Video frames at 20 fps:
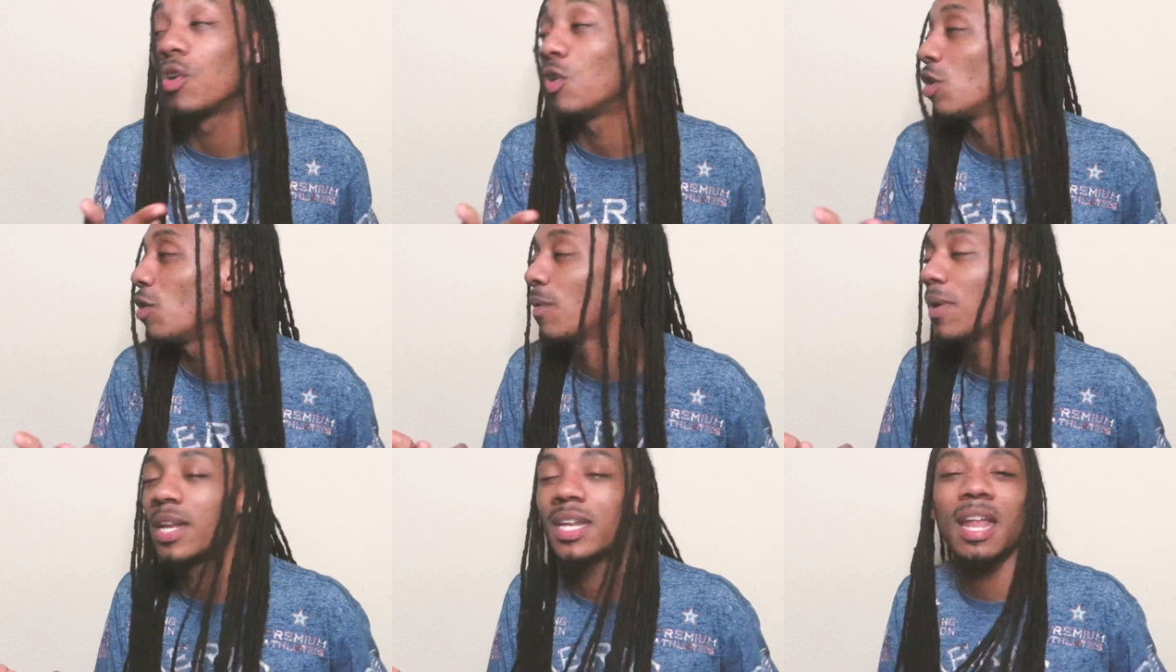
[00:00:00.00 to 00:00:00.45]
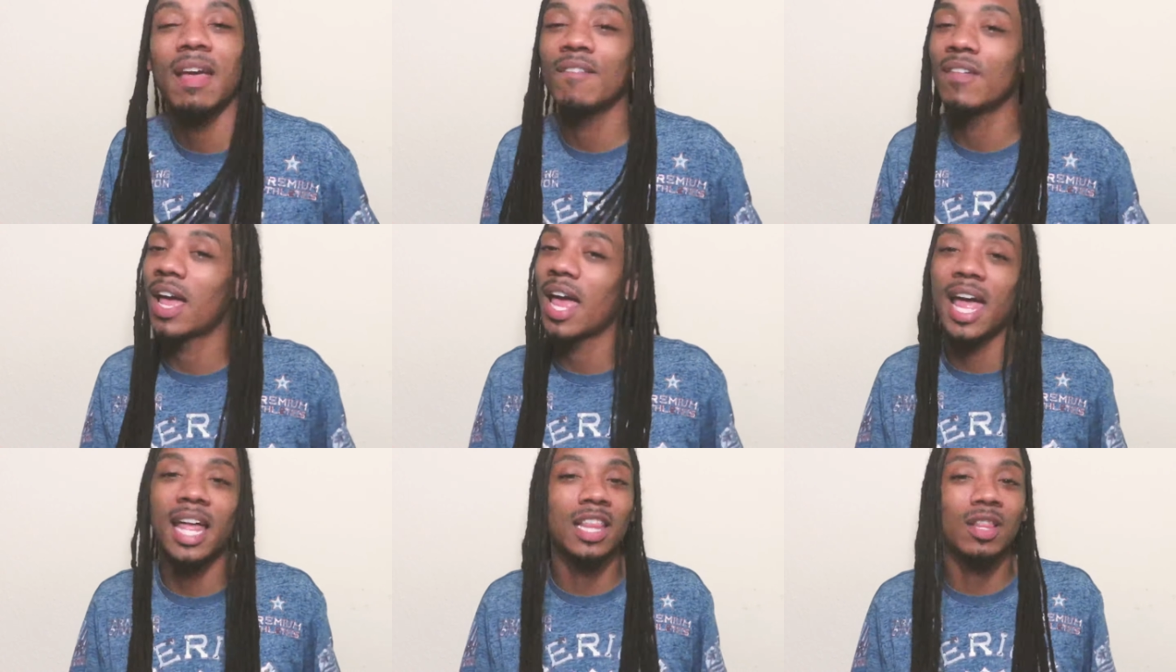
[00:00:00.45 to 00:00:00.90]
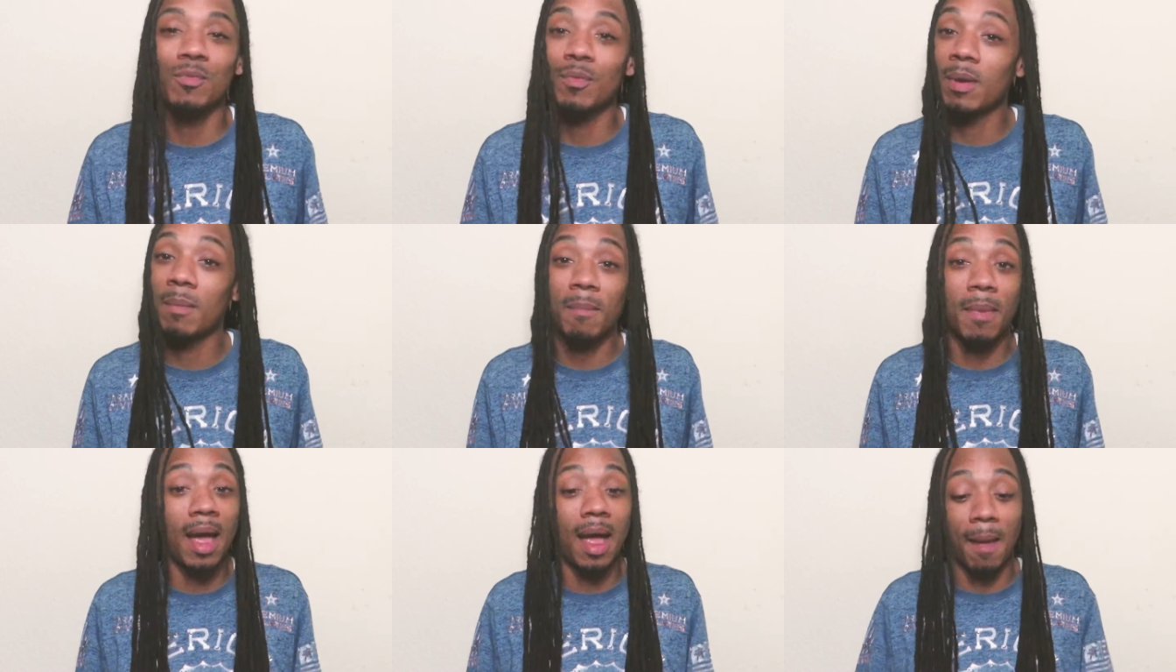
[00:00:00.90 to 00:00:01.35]
You would never have to
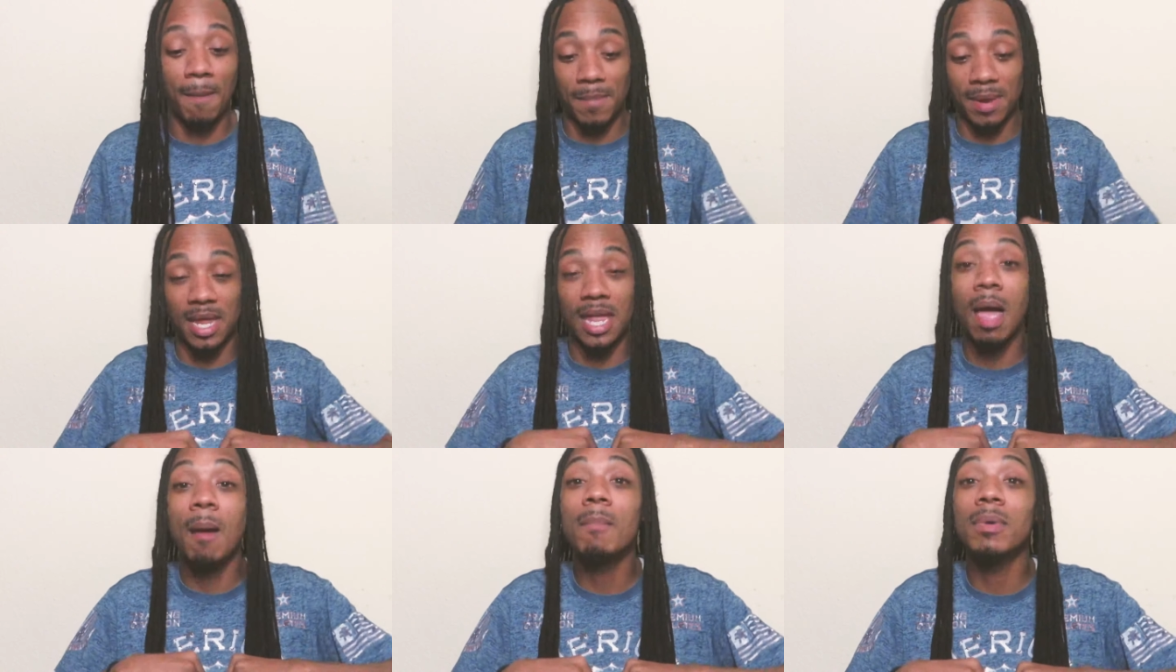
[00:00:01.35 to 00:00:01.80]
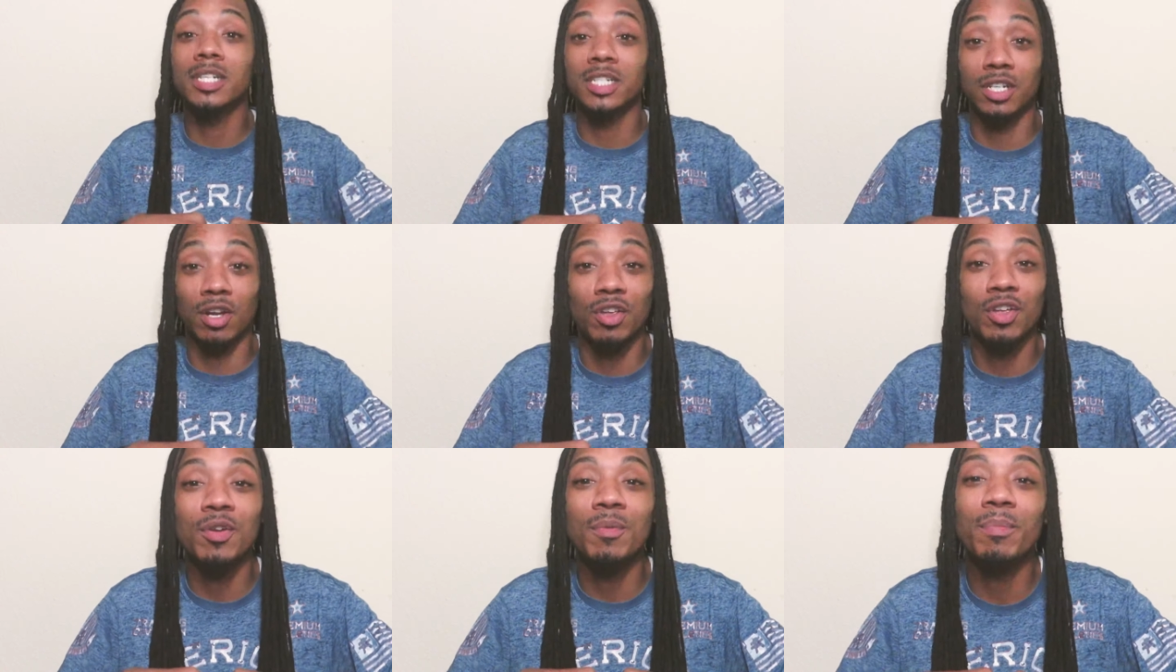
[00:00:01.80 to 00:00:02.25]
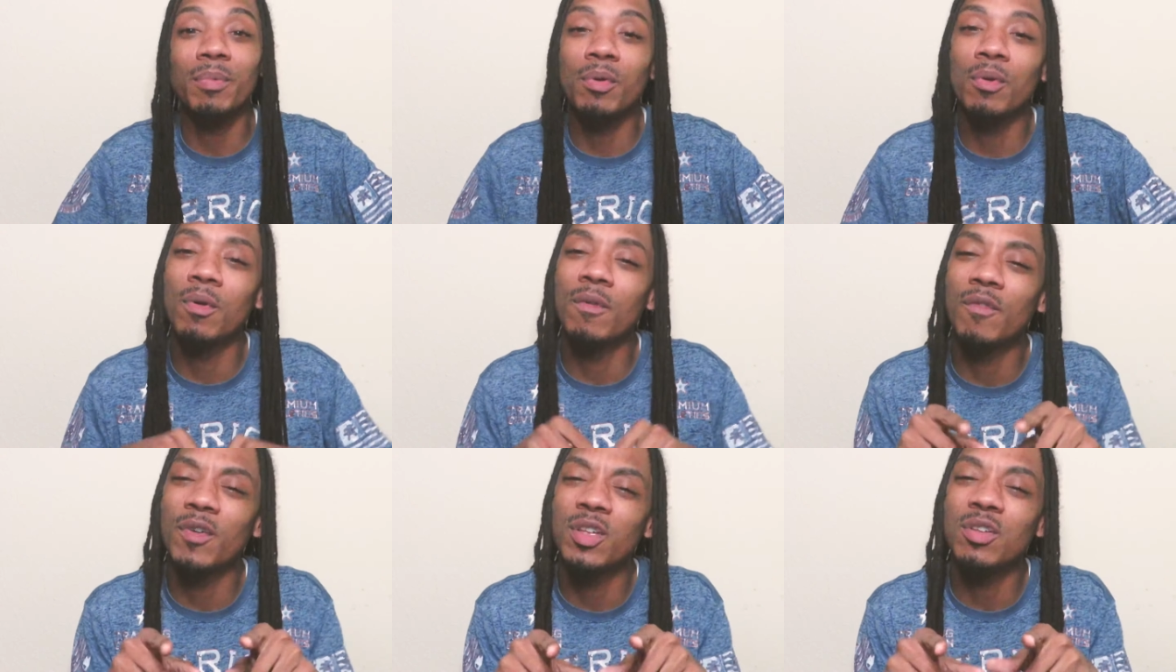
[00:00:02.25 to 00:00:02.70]
remind me. I'ma show you
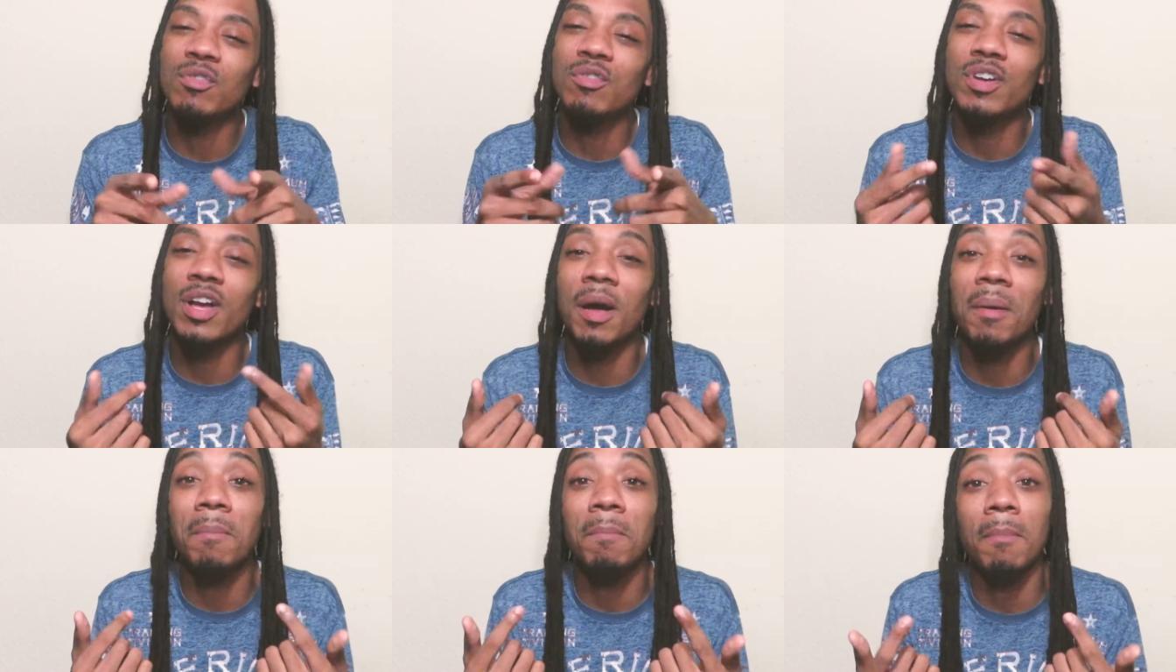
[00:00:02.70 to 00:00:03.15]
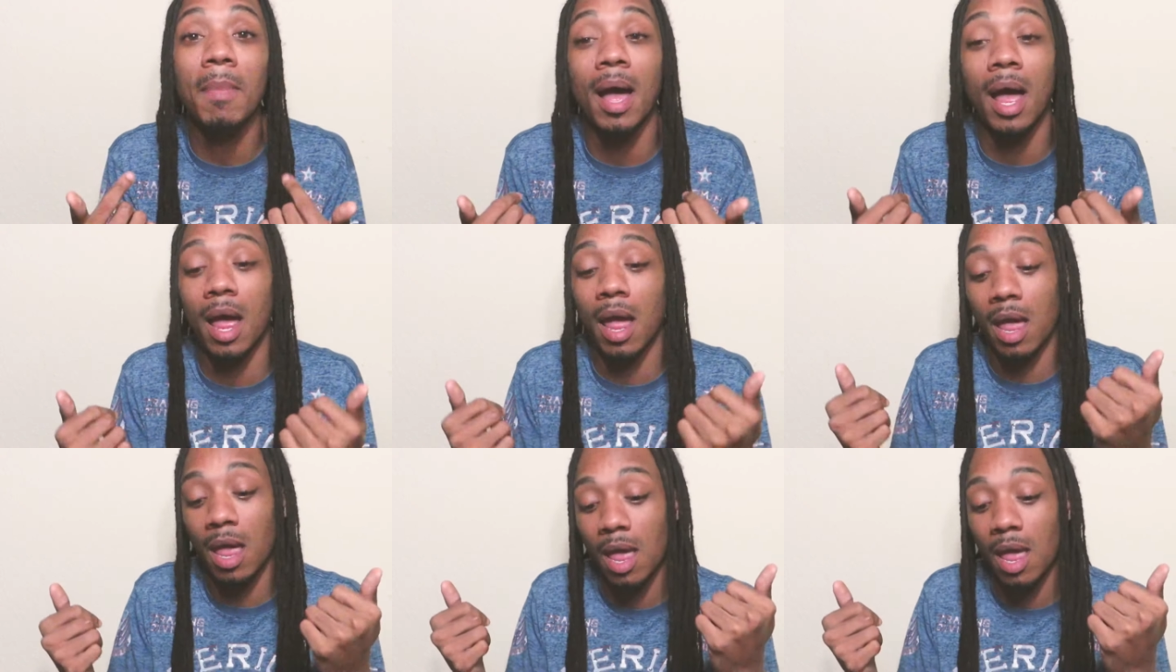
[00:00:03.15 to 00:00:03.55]
proof when you come my.